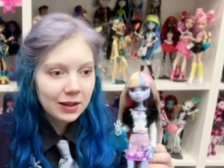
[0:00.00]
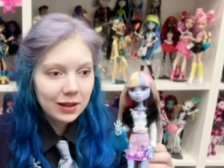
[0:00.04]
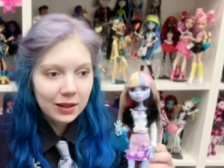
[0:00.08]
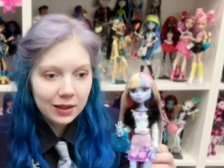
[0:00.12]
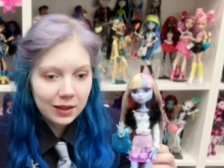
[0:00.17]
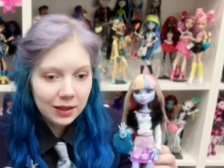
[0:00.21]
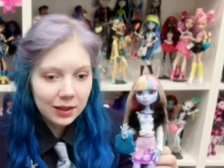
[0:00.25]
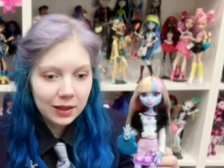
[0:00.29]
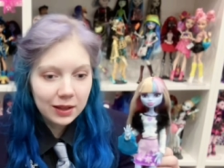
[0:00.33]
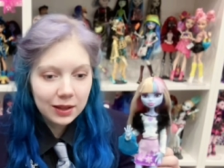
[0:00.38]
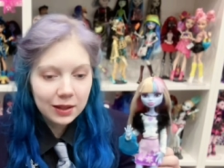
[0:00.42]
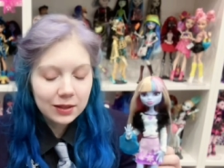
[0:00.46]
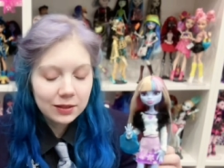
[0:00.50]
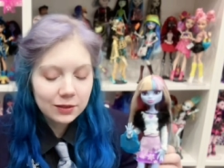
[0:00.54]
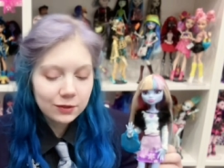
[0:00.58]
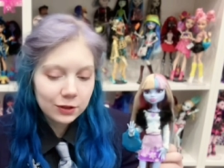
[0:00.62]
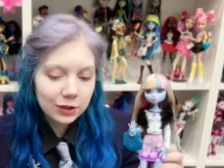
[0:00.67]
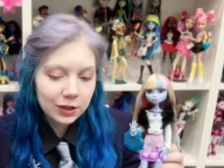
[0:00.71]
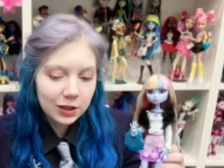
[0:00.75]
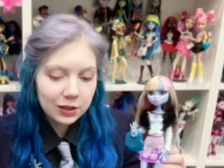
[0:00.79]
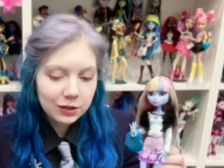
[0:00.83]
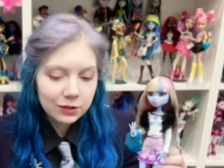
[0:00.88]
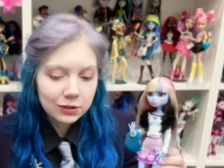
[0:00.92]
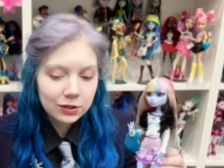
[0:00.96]
in
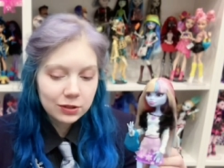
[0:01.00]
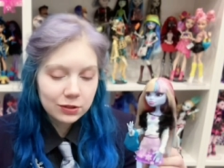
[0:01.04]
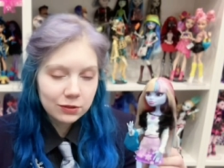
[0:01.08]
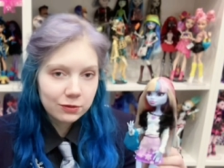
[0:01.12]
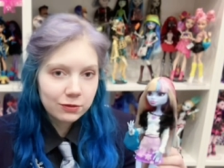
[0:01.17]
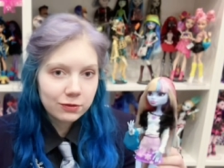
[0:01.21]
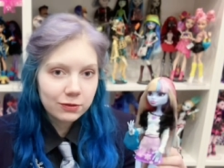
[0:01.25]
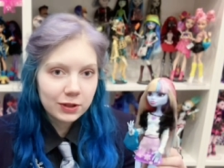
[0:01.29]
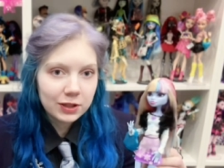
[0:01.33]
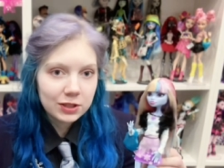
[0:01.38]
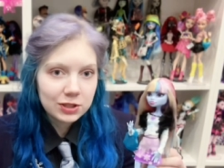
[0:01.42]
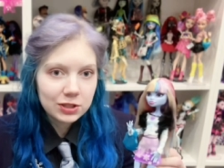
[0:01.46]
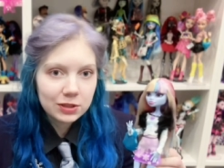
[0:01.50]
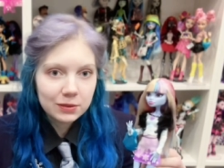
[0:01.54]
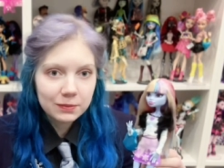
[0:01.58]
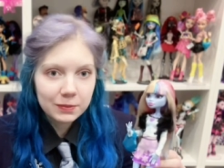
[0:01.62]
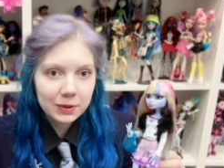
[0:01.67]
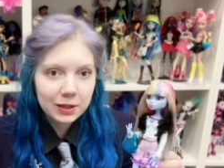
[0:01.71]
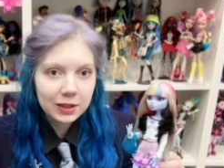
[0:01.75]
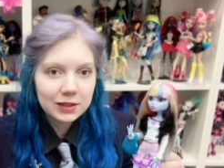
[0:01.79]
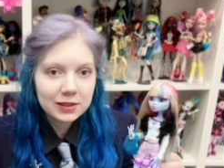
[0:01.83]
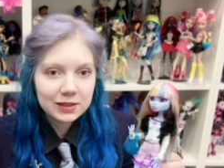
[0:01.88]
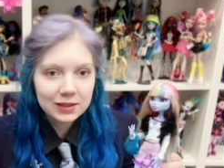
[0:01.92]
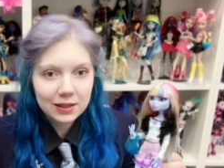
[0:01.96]
regarding of fashion
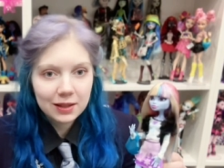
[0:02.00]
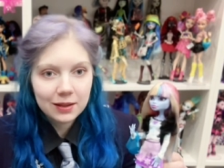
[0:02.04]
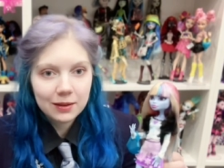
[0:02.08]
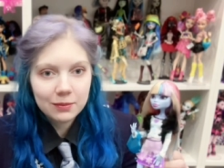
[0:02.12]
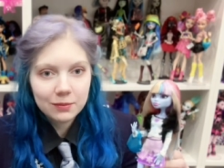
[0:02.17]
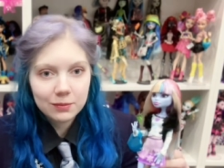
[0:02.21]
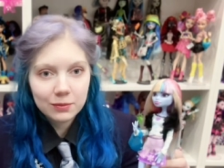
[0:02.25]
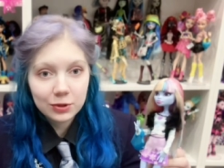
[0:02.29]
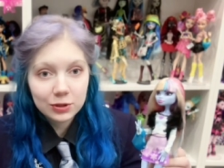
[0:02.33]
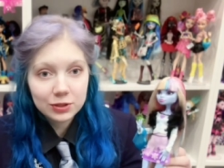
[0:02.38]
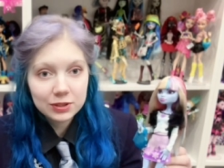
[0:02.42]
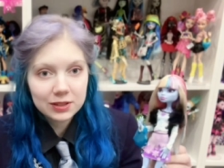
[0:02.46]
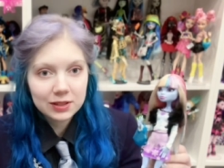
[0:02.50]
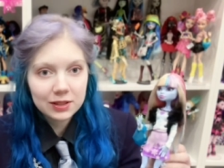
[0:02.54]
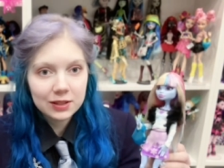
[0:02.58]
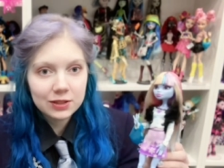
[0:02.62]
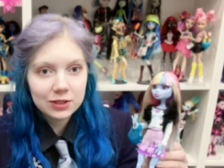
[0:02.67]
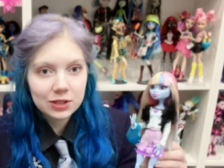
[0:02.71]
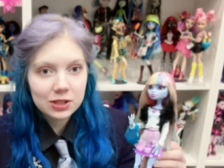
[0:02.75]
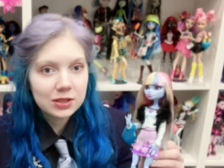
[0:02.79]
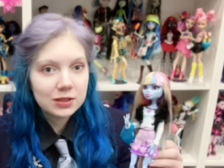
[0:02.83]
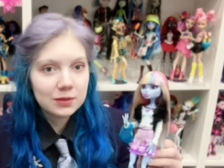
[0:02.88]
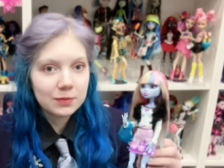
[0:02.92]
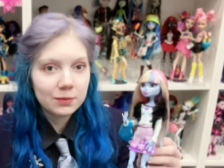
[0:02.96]
packs, I'm mostly
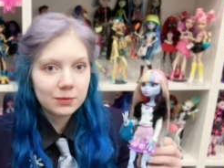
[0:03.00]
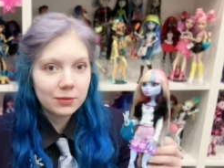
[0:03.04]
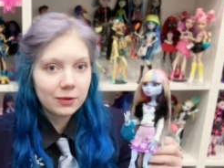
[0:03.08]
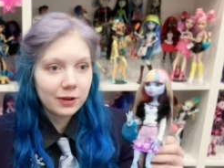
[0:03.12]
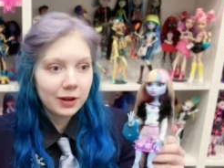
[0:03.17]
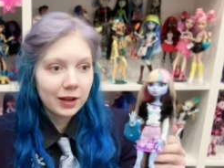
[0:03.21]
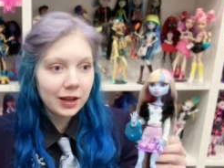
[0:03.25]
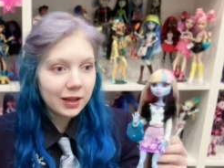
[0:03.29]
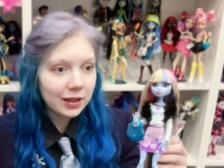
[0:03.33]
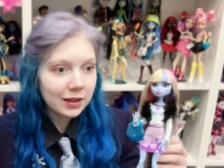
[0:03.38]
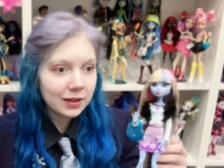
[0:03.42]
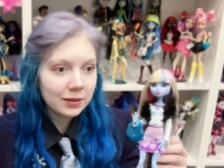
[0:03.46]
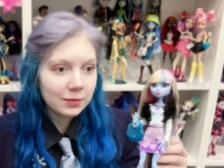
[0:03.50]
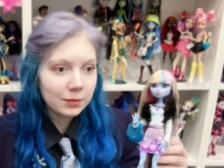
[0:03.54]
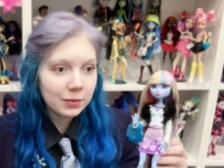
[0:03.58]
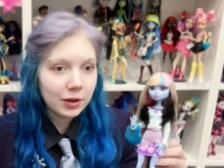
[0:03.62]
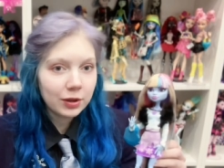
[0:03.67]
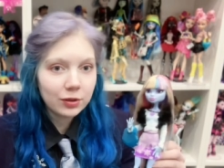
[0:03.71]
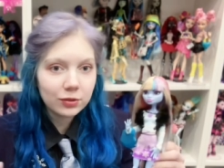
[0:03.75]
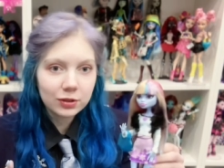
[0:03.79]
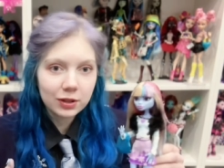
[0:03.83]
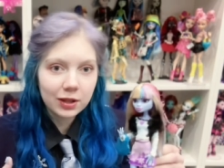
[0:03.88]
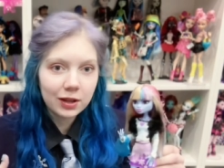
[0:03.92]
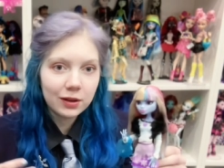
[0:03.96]
just bragging
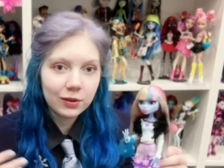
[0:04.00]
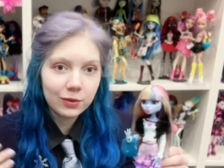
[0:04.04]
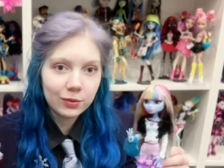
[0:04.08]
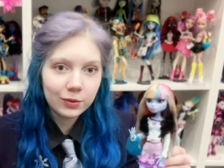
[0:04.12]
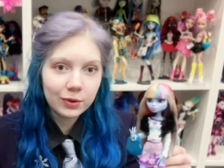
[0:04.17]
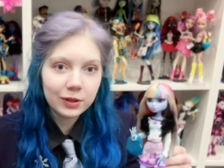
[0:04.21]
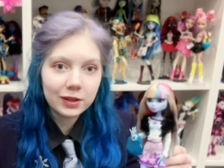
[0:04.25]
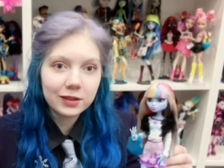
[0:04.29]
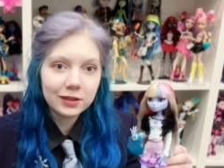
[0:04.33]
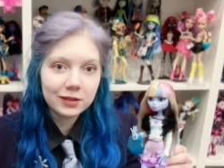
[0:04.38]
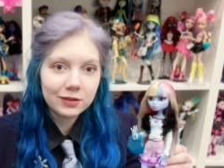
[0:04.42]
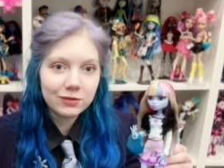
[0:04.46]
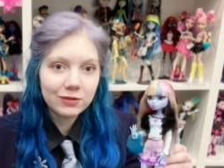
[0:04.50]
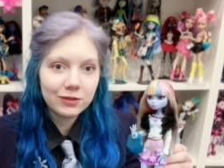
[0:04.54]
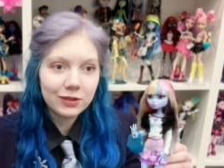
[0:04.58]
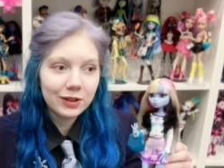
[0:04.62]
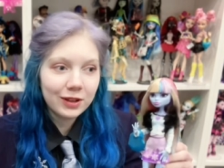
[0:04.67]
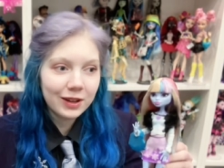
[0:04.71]
about how wonderfully